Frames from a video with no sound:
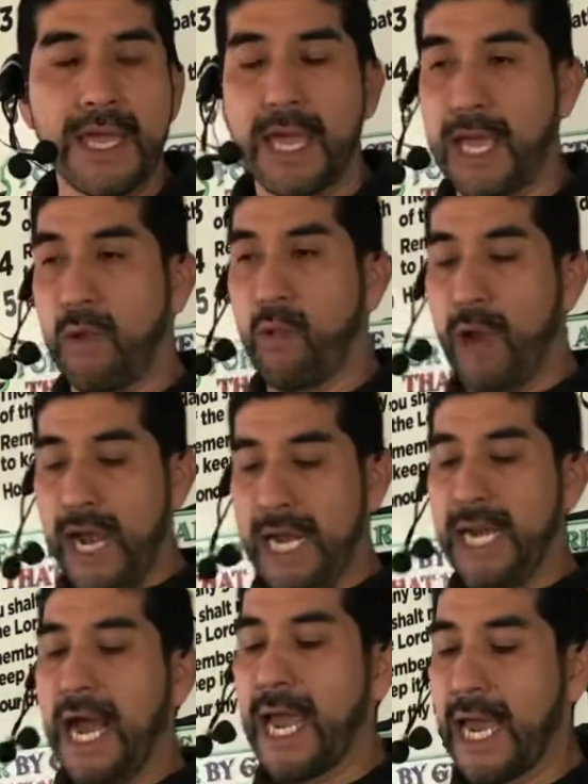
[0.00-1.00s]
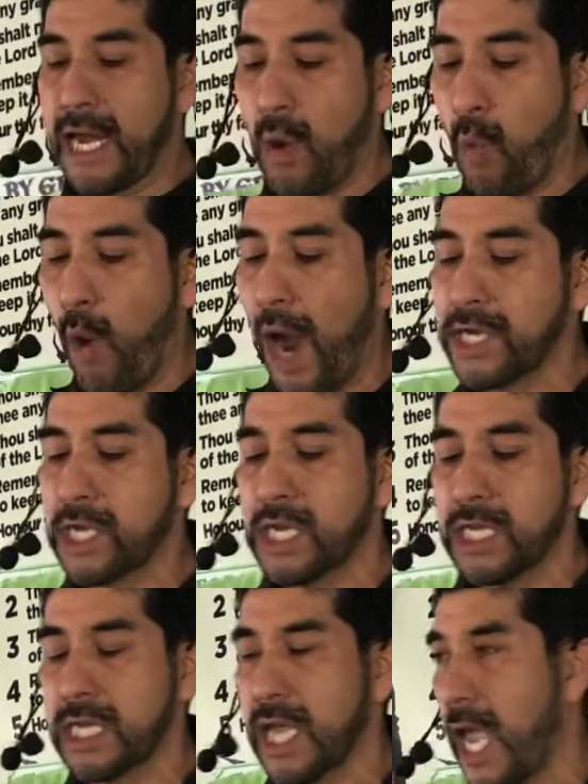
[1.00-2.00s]
He went ahead and washed
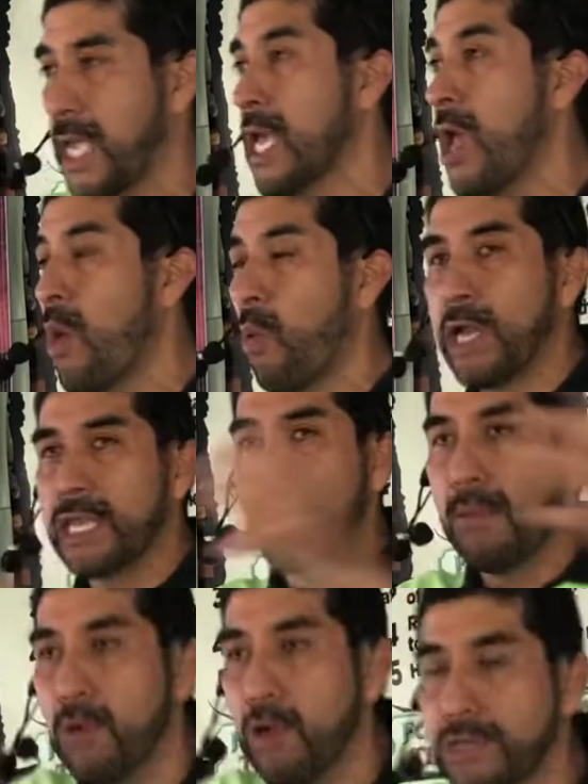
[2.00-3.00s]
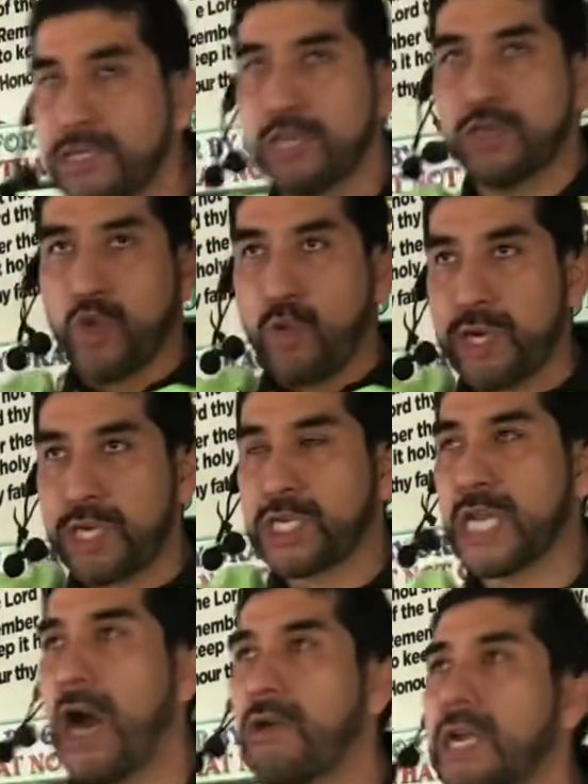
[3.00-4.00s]
his hands when the multitude was
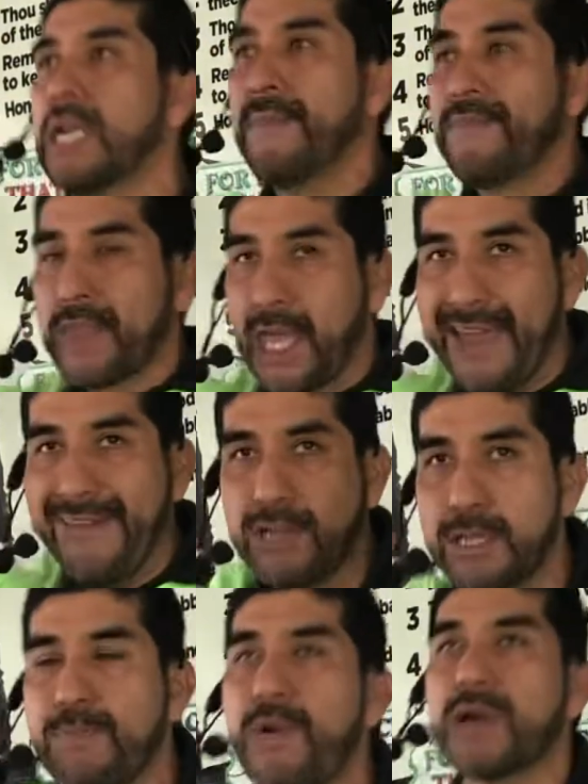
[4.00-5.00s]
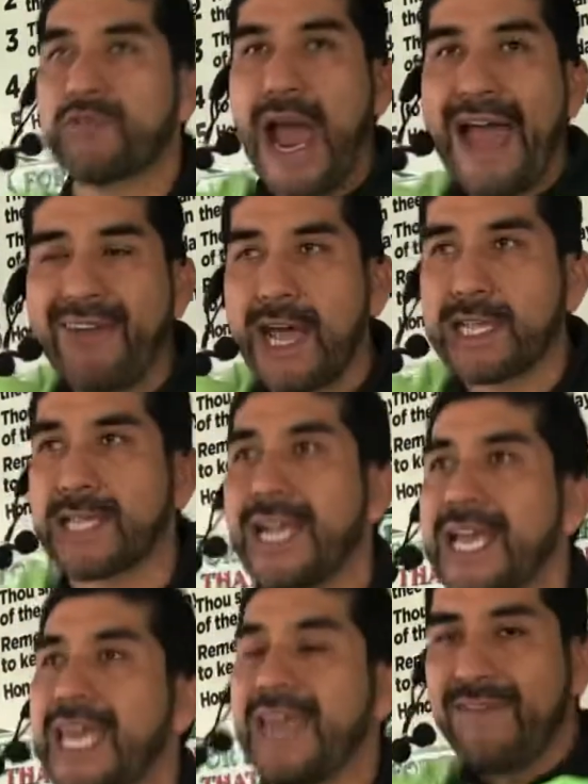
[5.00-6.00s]
shouting, Give us Barabbas,
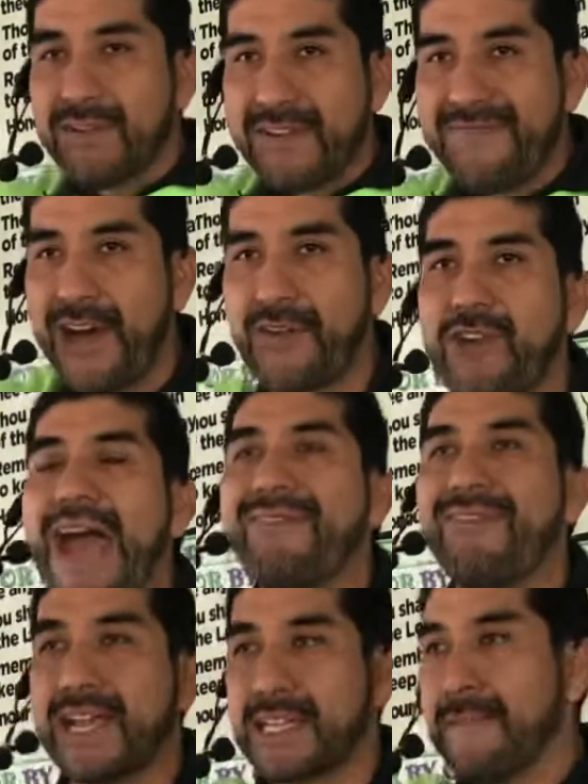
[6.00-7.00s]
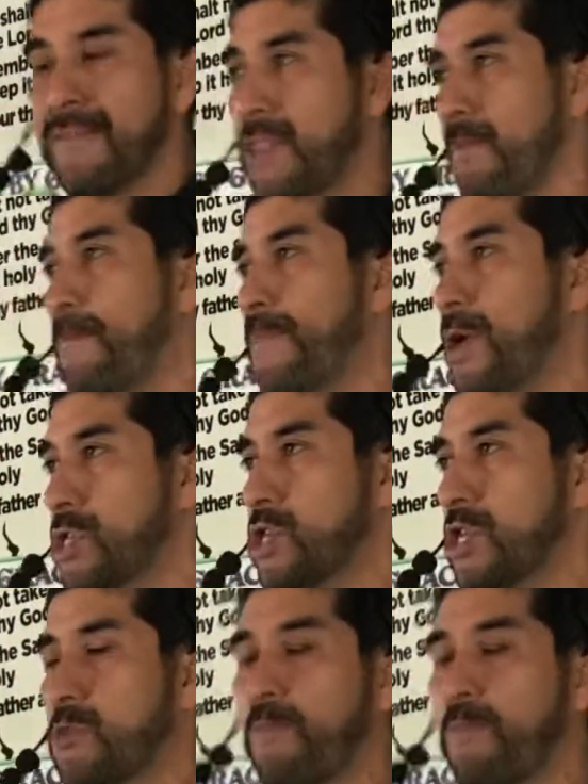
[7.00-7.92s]
give us Barabbas. Then Pontius